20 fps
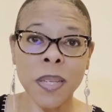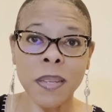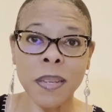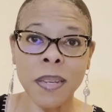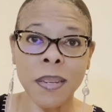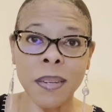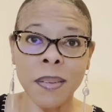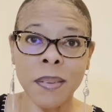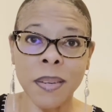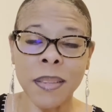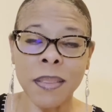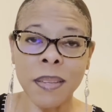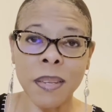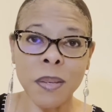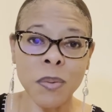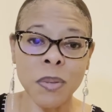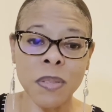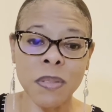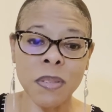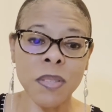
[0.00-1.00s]
here. I think
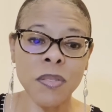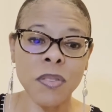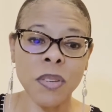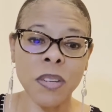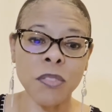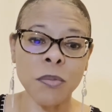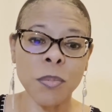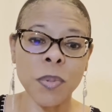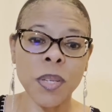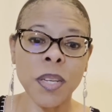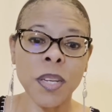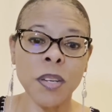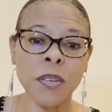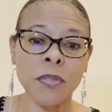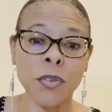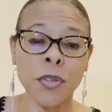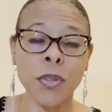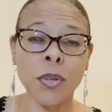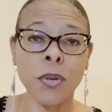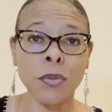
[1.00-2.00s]
we see judgment here
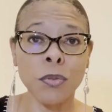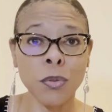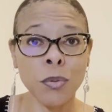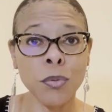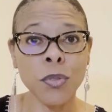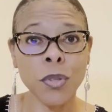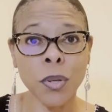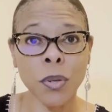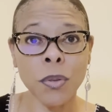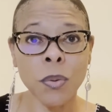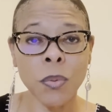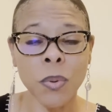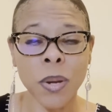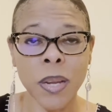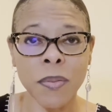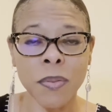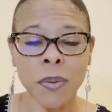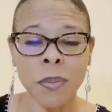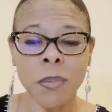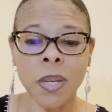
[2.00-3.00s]
for those who turn away
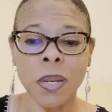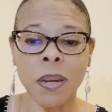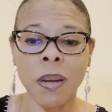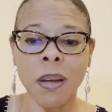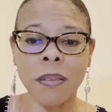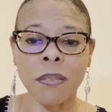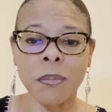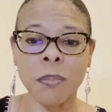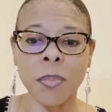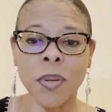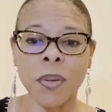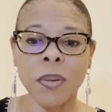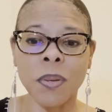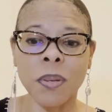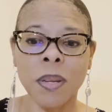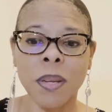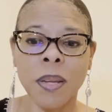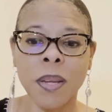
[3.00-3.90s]
from the gospel.